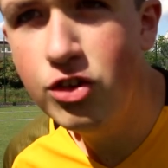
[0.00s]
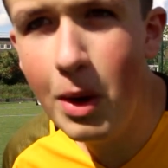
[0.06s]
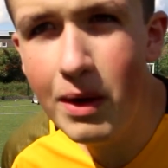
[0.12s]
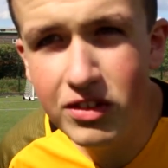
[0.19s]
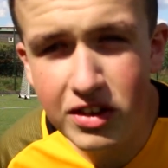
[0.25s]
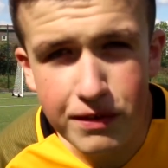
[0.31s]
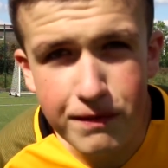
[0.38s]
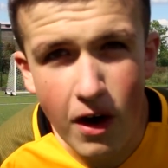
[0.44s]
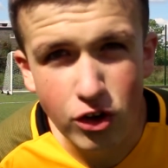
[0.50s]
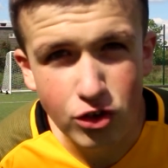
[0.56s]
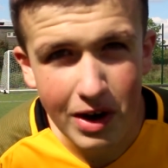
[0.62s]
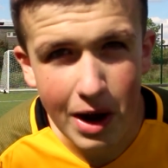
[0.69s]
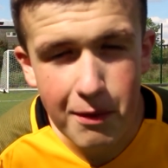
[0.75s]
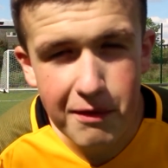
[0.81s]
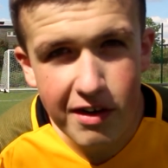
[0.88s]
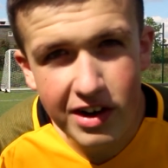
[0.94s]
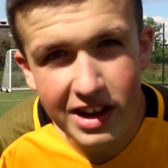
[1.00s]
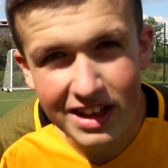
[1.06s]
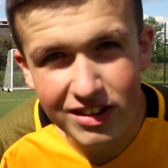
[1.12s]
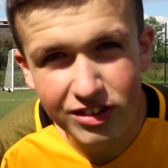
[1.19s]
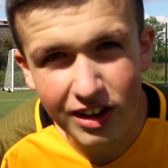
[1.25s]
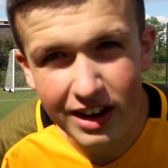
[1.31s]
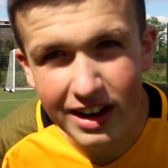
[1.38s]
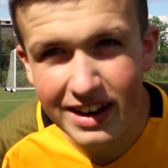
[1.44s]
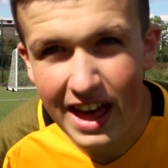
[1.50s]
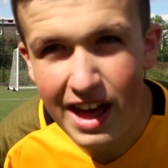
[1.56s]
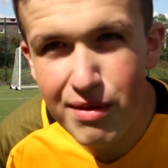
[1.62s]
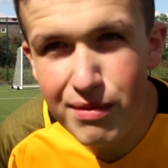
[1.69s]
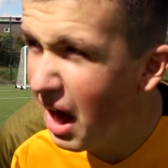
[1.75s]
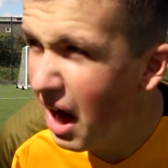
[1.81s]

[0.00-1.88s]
So after the first round, we're already at sudden death.